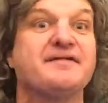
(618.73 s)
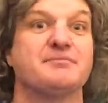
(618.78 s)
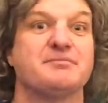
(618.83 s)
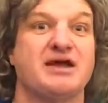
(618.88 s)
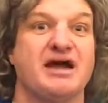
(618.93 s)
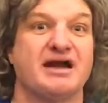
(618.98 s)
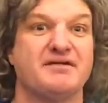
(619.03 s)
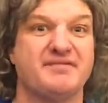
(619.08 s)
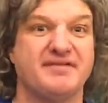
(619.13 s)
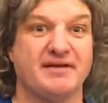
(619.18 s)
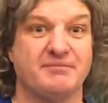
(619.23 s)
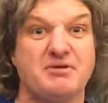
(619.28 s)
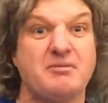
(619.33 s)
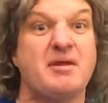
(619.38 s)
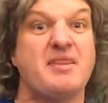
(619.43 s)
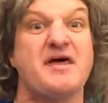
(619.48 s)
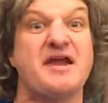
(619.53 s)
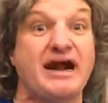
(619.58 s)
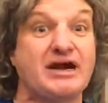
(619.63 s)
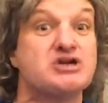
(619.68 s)
kind of subdomain.
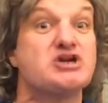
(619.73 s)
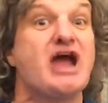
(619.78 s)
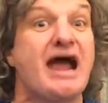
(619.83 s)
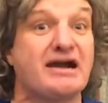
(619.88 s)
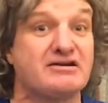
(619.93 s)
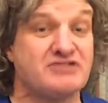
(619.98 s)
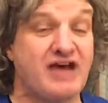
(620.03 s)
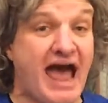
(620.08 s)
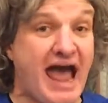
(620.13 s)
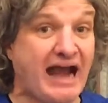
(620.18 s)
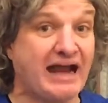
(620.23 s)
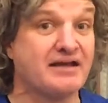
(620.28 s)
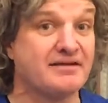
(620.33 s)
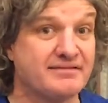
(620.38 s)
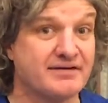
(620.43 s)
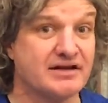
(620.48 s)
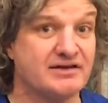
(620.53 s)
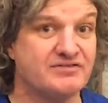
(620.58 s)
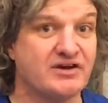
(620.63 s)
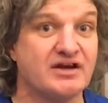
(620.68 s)
They'd actually have to hack a
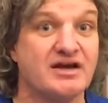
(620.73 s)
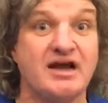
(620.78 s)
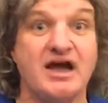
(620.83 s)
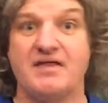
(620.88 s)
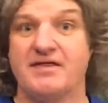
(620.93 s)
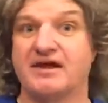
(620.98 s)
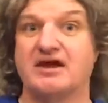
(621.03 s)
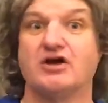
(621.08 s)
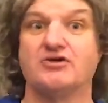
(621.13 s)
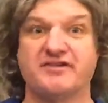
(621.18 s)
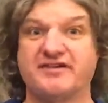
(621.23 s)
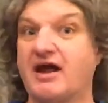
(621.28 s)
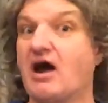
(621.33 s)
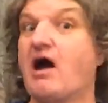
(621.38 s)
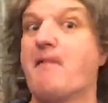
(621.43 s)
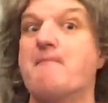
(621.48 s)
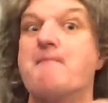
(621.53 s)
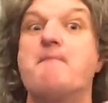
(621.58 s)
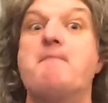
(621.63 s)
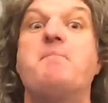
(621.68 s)
server. They can't just go
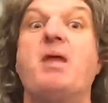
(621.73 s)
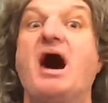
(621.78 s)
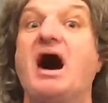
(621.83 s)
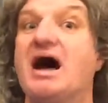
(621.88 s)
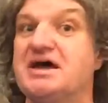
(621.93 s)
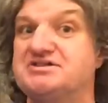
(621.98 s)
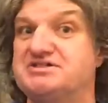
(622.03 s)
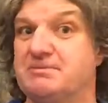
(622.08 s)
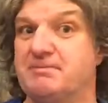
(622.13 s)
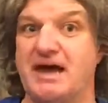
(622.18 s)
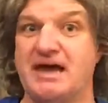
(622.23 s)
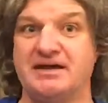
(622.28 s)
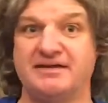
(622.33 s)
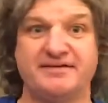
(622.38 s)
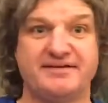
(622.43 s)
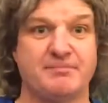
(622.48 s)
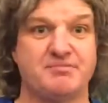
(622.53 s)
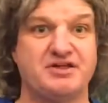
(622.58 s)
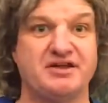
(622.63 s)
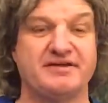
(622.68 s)
out and buy a domain
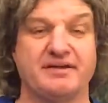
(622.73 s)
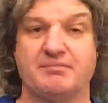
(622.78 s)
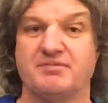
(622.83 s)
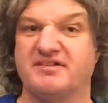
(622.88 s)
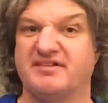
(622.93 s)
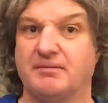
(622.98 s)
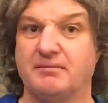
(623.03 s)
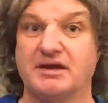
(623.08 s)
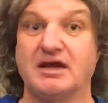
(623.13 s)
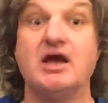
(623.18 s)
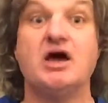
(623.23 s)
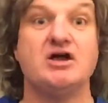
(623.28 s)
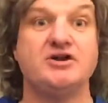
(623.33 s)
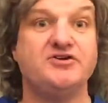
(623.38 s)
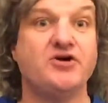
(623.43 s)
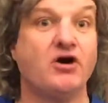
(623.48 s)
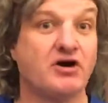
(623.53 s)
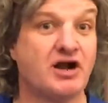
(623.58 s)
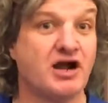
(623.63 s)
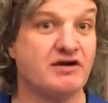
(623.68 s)

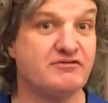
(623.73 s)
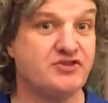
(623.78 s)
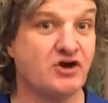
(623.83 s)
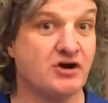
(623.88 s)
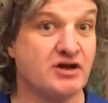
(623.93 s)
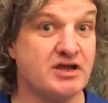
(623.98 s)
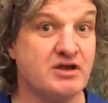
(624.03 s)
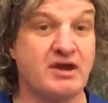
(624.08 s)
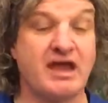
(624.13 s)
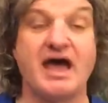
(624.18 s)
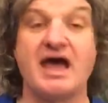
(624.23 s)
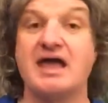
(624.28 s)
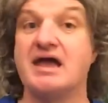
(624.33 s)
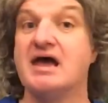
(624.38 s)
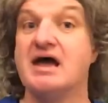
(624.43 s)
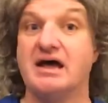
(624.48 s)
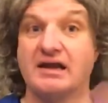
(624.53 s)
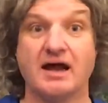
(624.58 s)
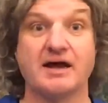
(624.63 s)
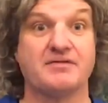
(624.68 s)
something.gov.uk
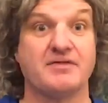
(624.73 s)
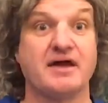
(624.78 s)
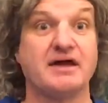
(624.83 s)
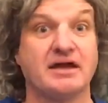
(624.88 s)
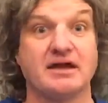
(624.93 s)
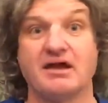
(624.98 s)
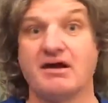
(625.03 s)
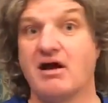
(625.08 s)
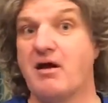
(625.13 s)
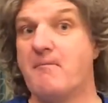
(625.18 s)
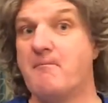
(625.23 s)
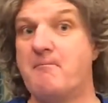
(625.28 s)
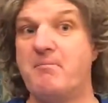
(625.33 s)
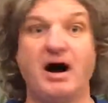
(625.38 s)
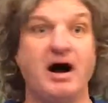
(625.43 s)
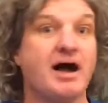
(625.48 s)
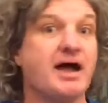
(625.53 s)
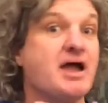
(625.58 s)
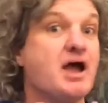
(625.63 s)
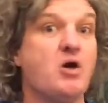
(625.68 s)
like they can go out and
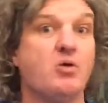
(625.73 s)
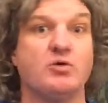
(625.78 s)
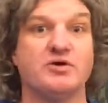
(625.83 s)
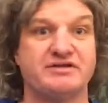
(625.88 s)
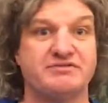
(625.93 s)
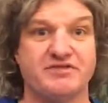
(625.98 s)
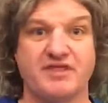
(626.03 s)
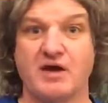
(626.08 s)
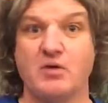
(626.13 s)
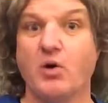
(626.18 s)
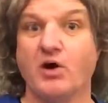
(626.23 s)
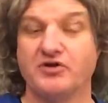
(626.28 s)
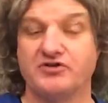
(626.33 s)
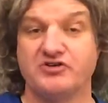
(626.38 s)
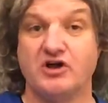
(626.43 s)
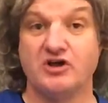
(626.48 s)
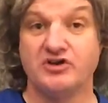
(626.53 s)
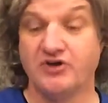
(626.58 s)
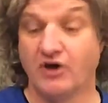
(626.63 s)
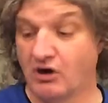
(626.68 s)
buy whatever they
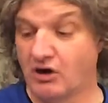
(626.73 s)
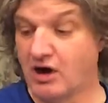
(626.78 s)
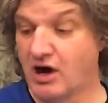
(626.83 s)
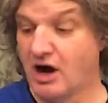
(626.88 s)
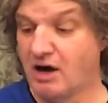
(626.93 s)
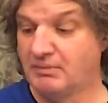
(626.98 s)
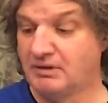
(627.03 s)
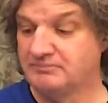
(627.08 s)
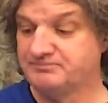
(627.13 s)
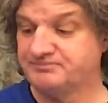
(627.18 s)
want.com.